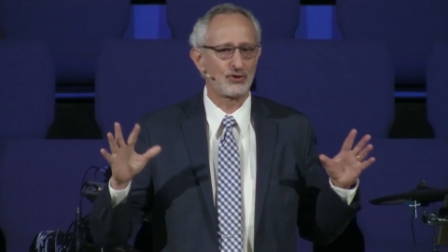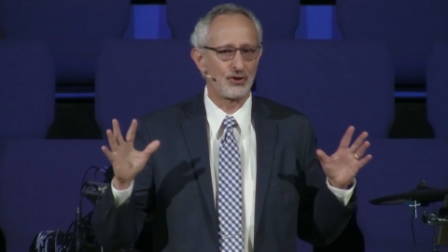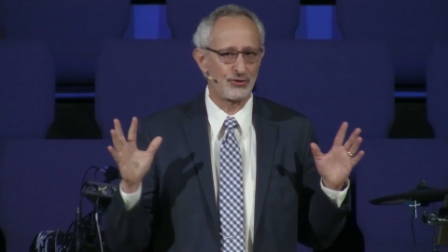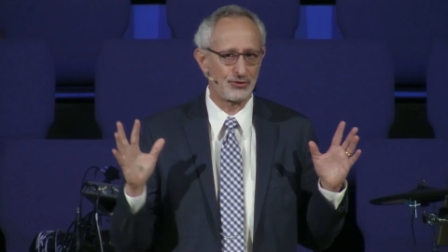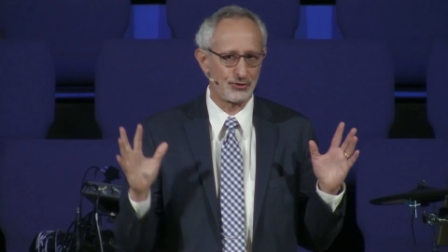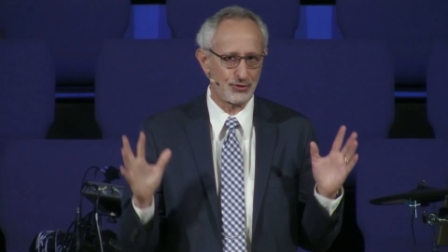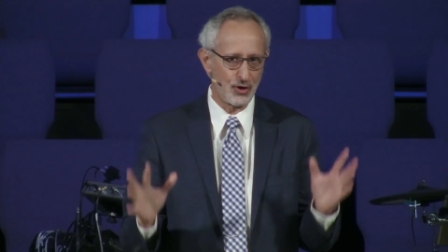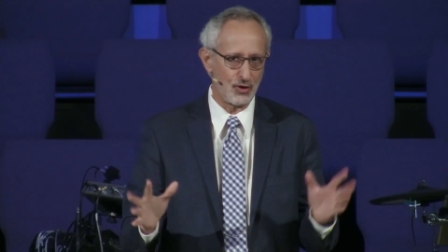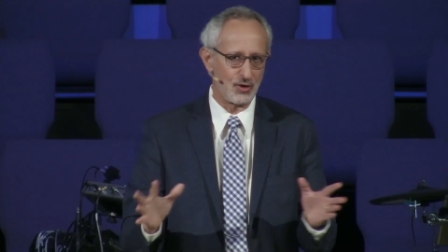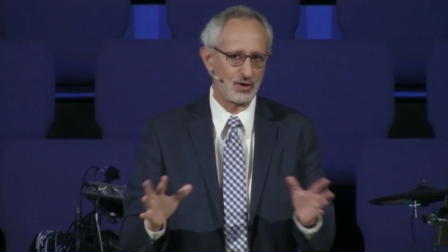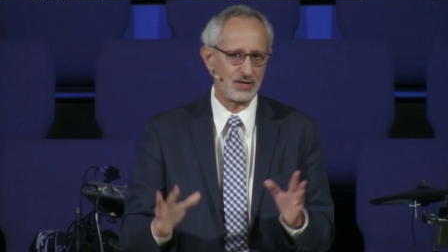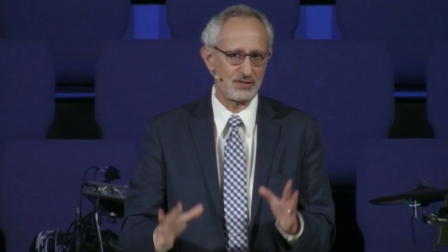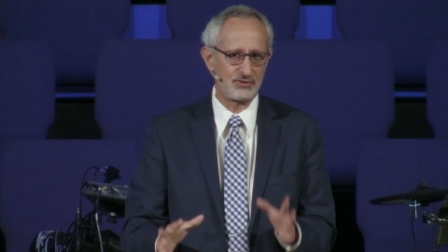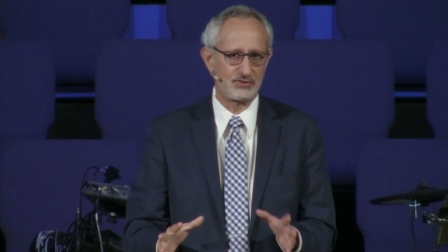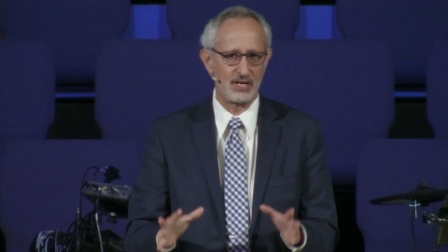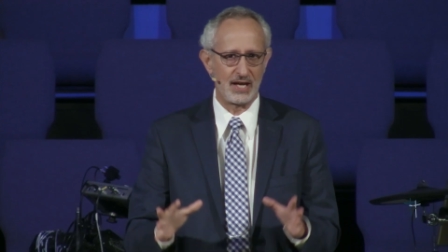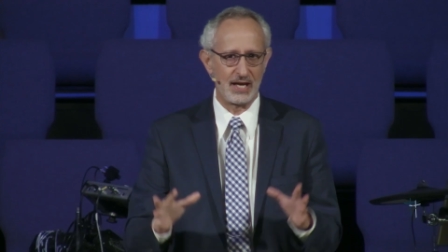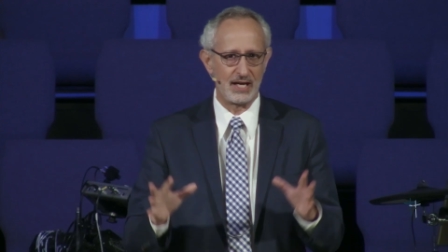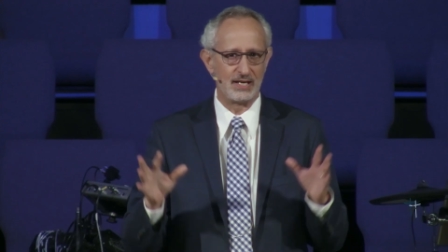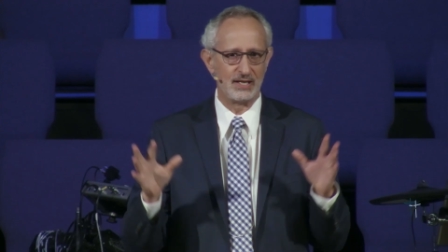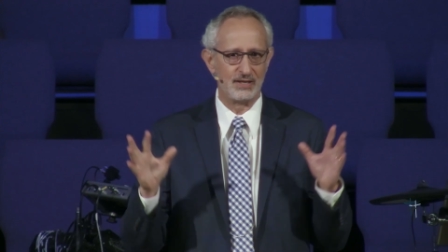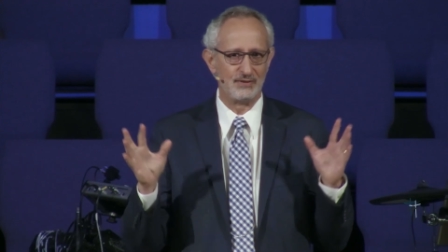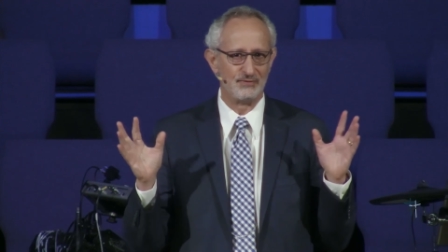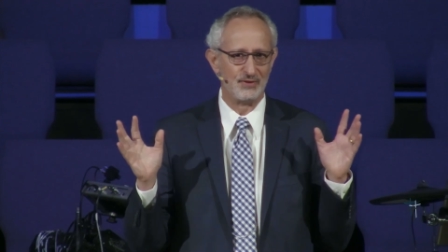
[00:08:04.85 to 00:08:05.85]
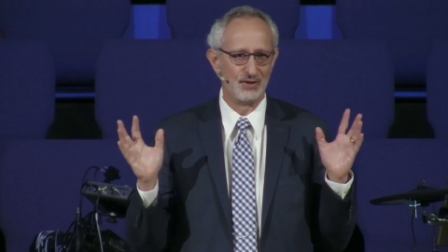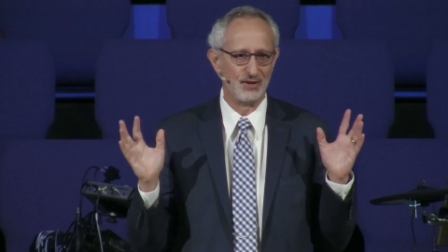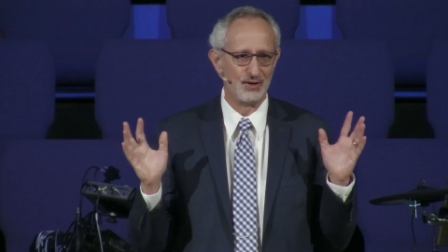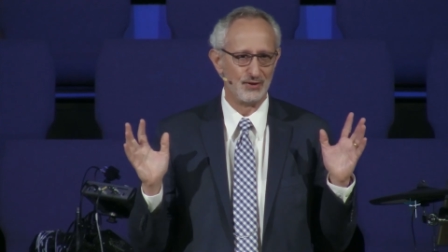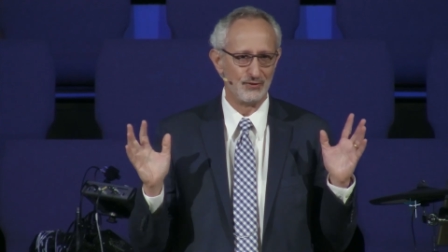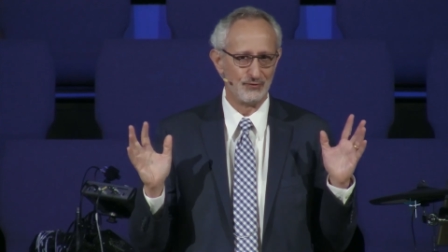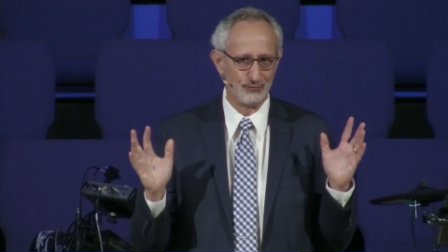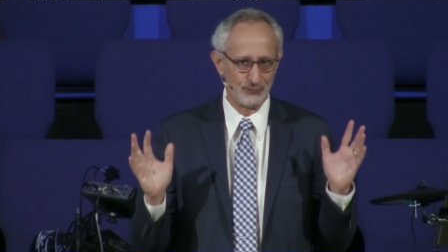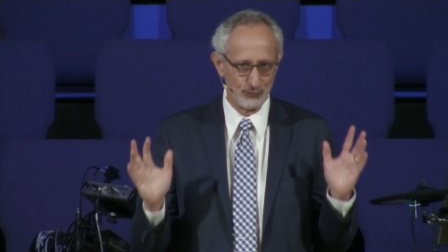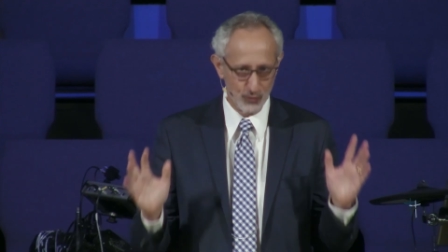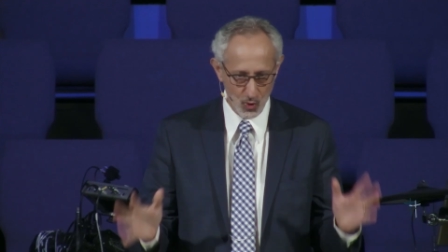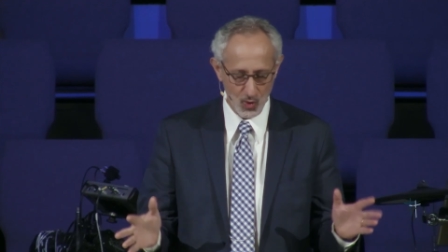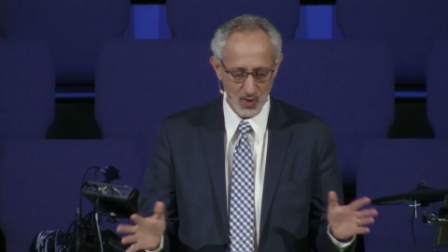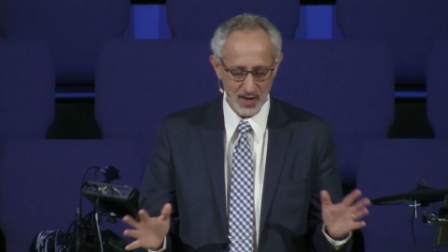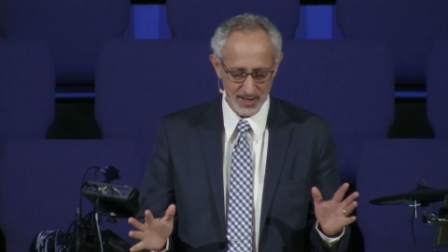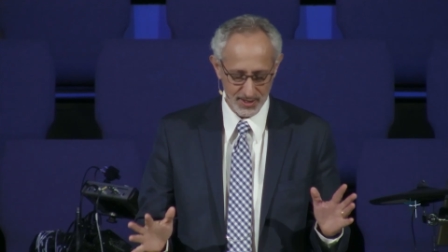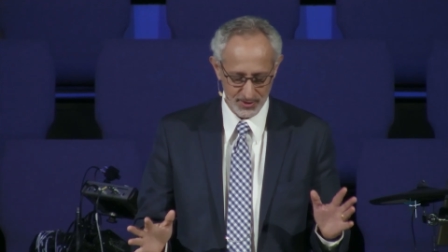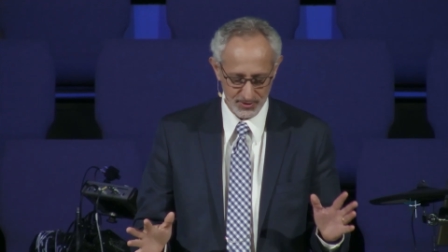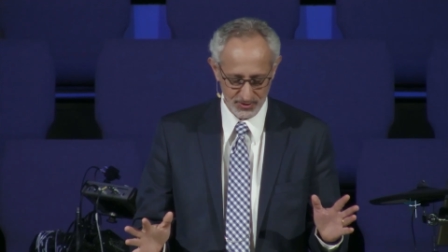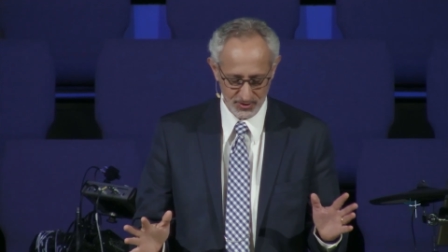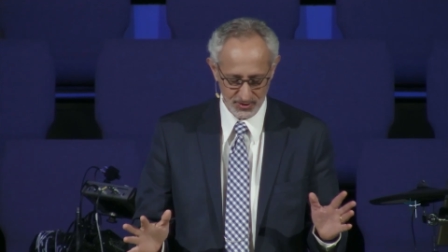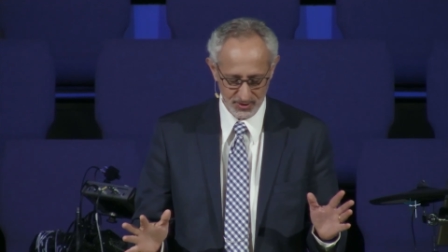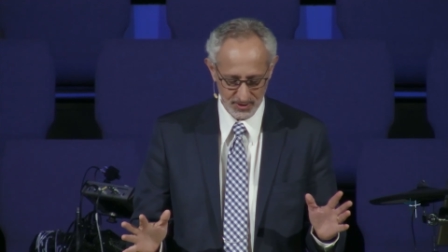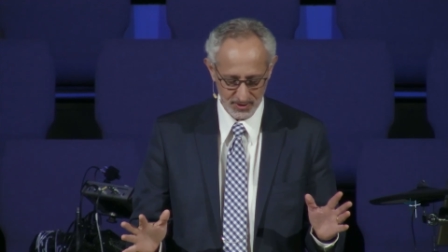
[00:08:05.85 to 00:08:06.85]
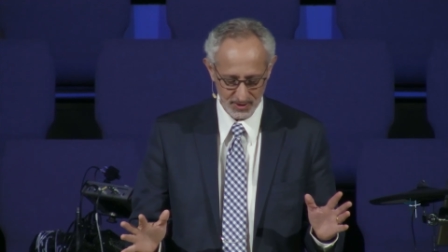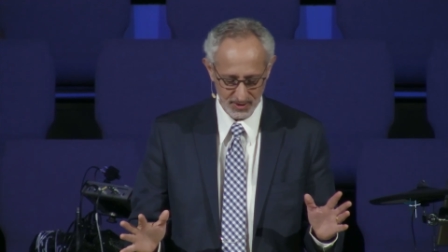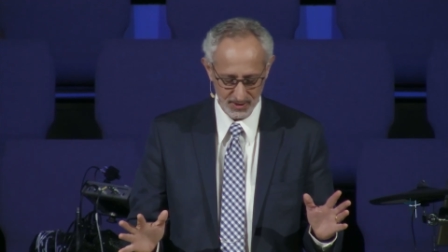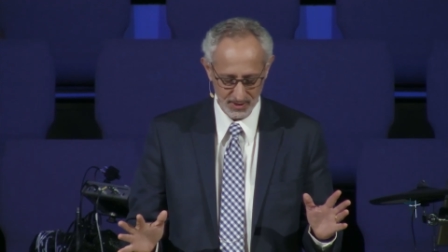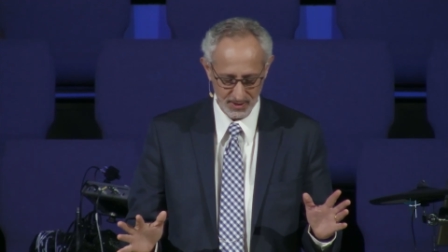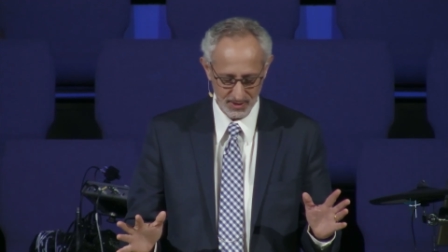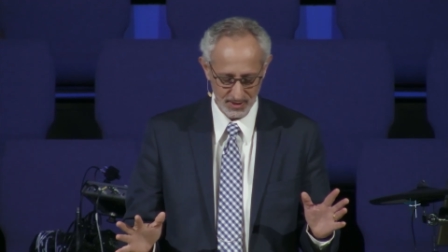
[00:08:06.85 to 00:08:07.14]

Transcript: authoritative voice.